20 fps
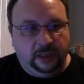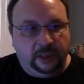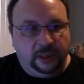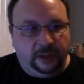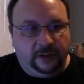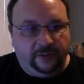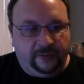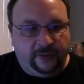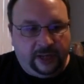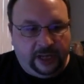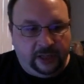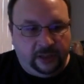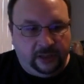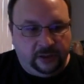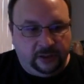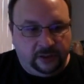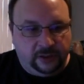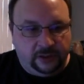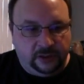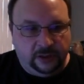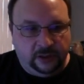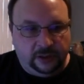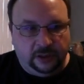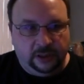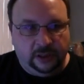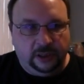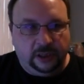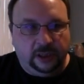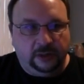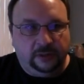if that looks
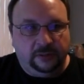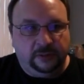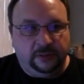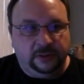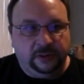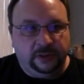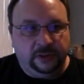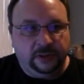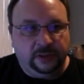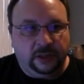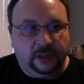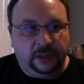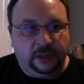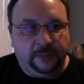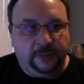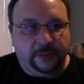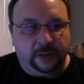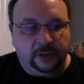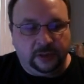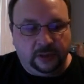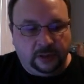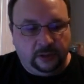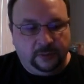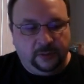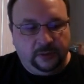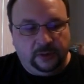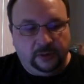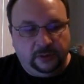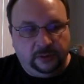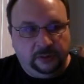good, I will start up a
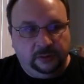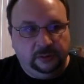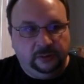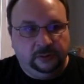terminal